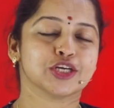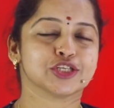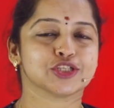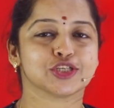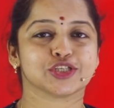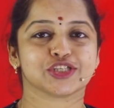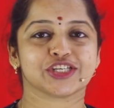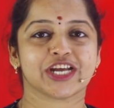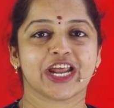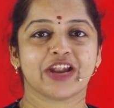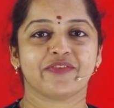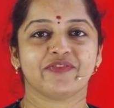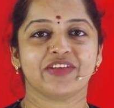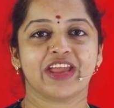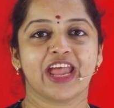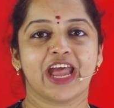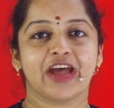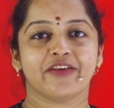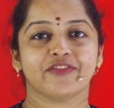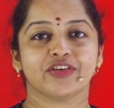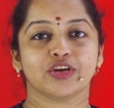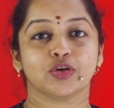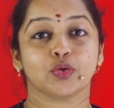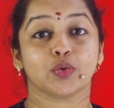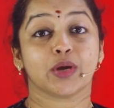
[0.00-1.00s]
So shall we
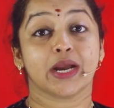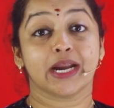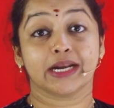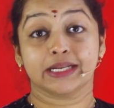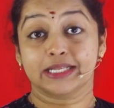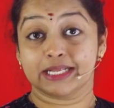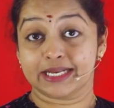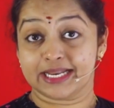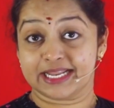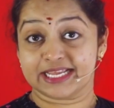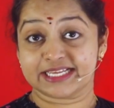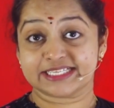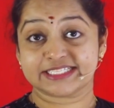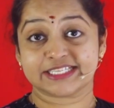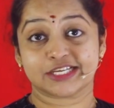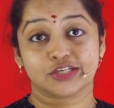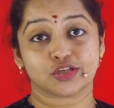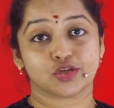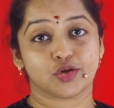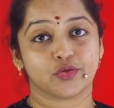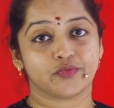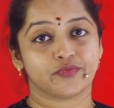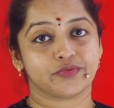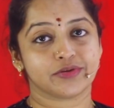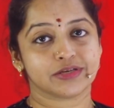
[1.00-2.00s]
have a look at the next
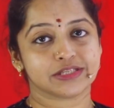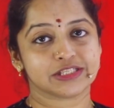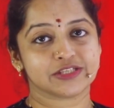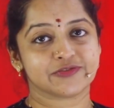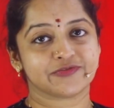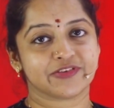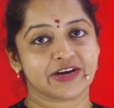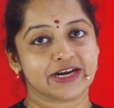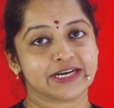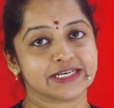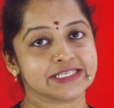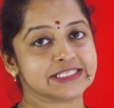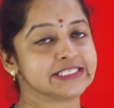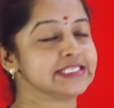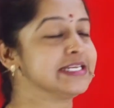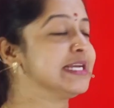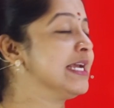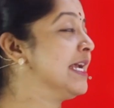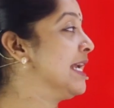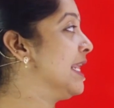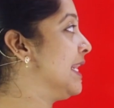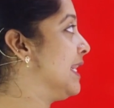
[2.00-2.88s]
set of words, friends?